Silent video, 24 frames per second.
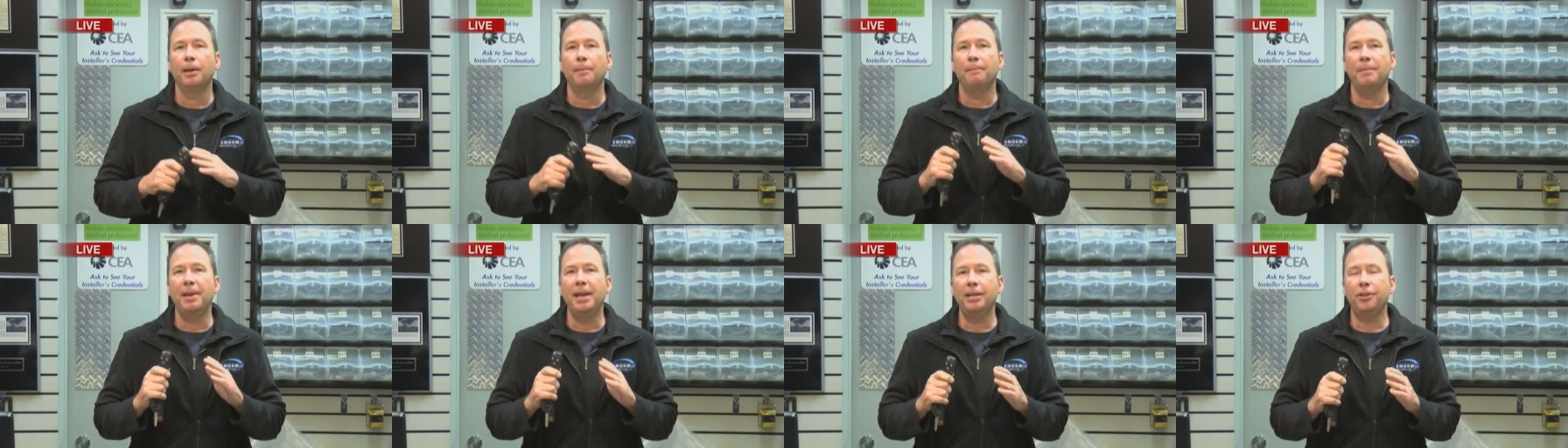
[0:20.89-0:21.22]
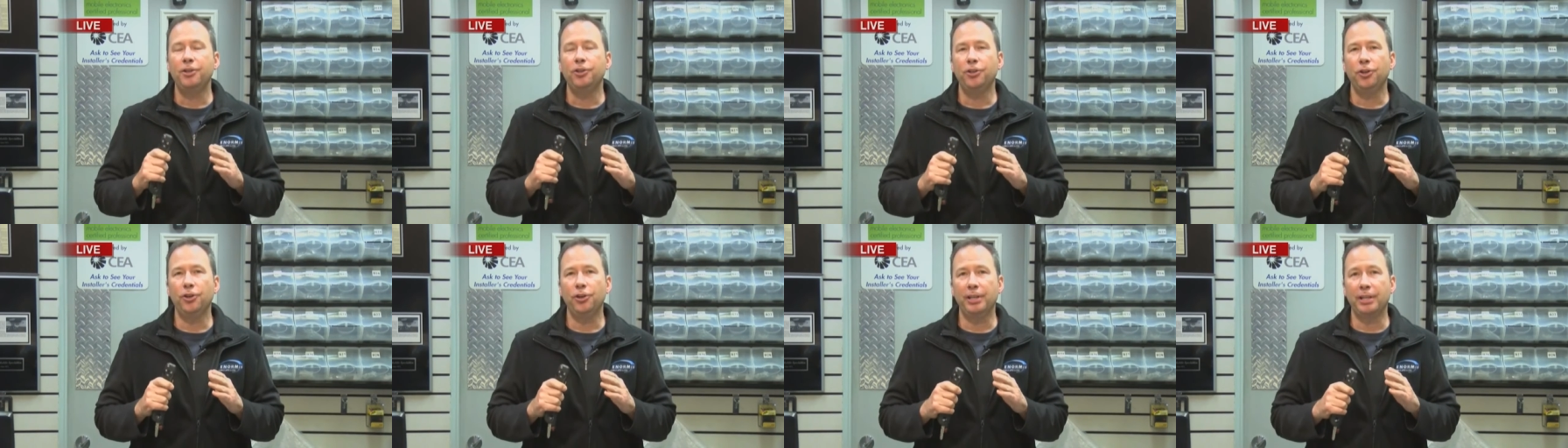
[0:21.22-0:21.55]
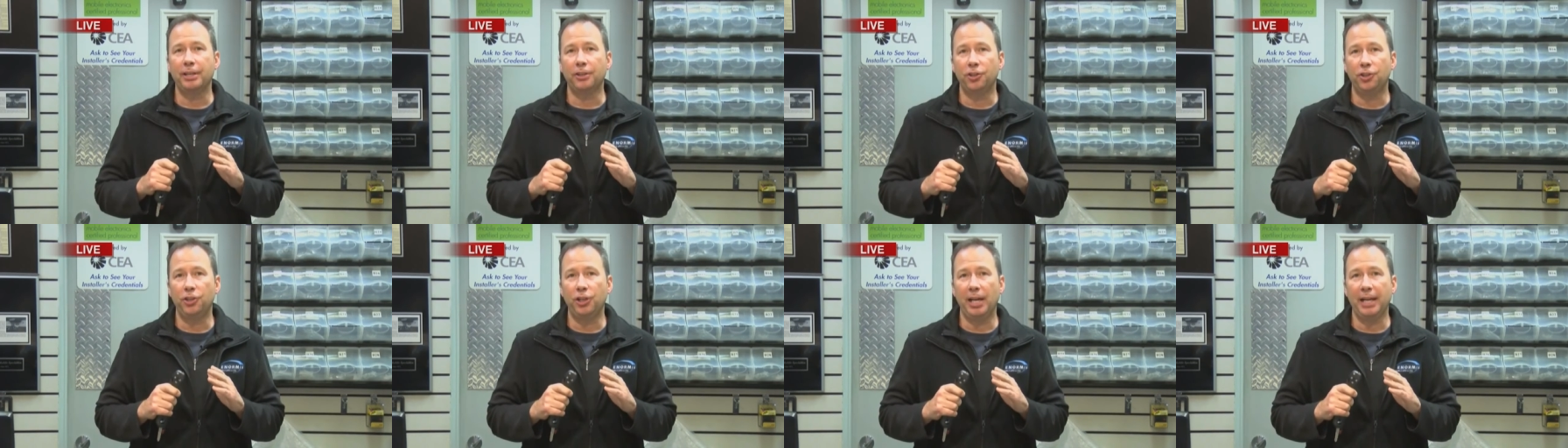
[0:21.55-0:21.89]
make sure
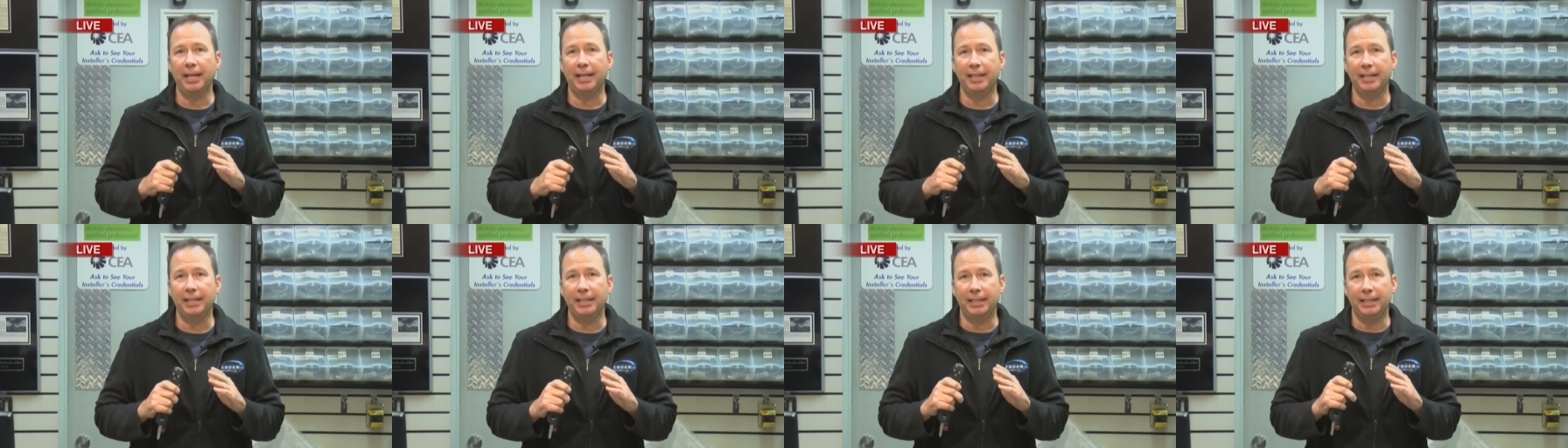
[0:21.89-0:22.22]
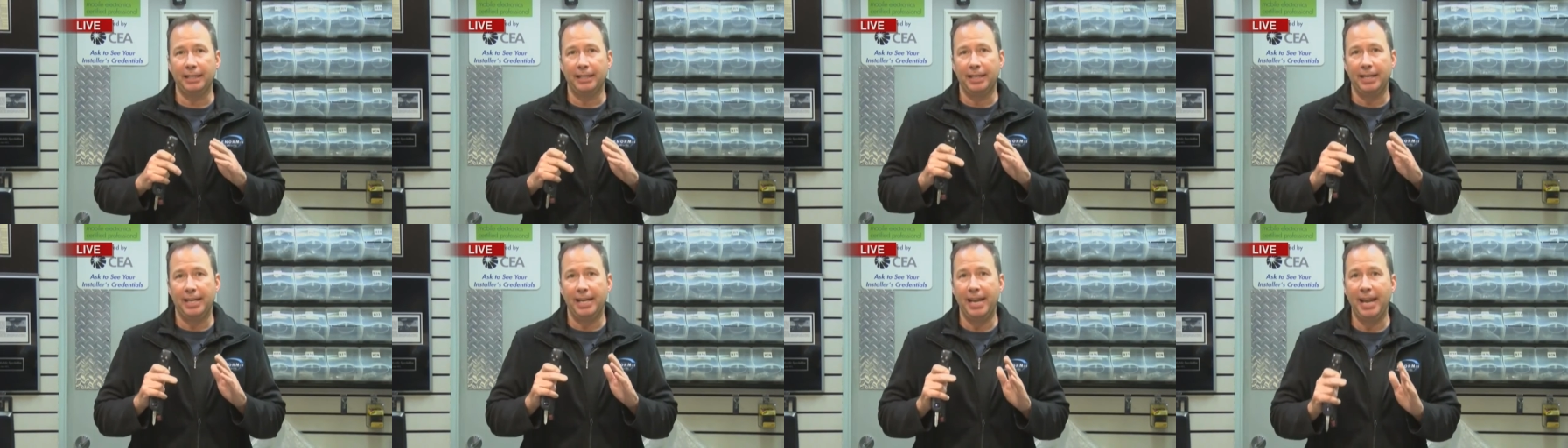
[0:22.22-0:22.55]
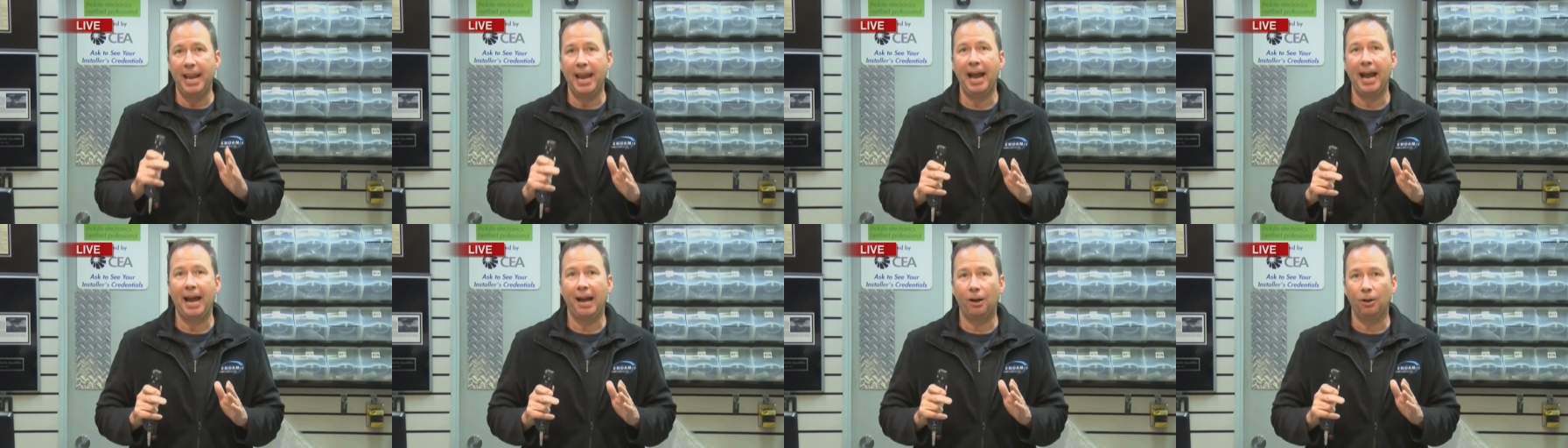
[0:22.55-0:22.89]
you check it
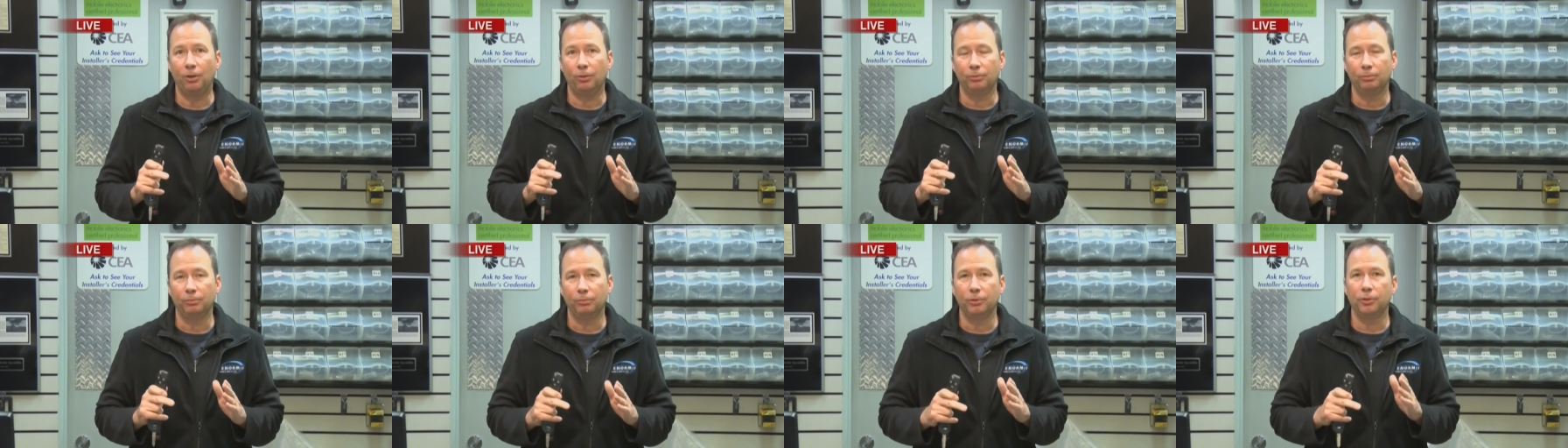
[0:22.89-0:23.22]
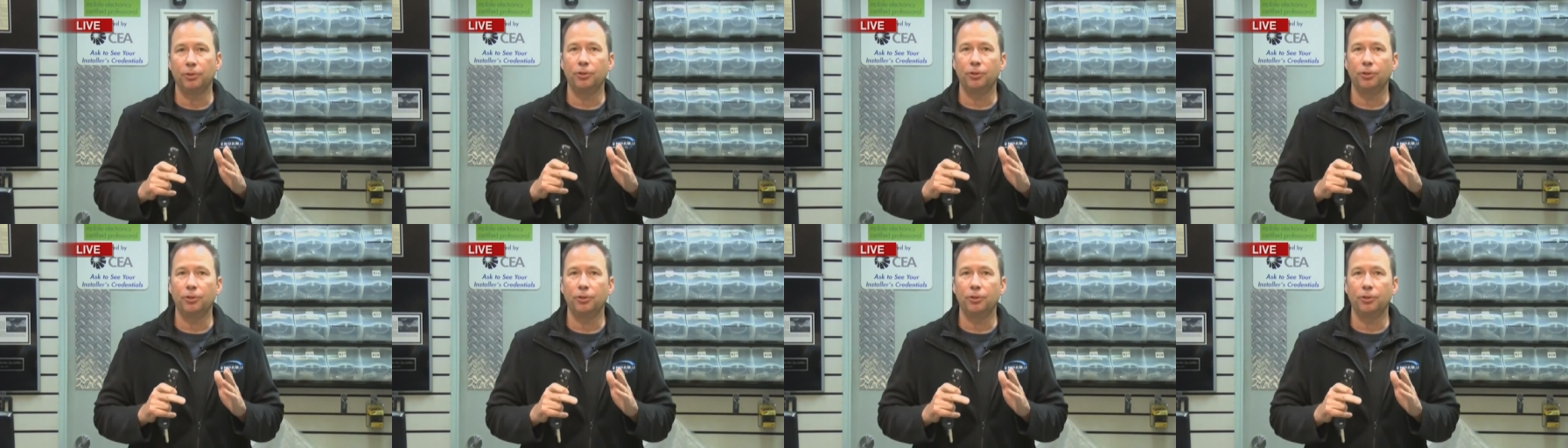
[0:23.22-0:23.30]
now.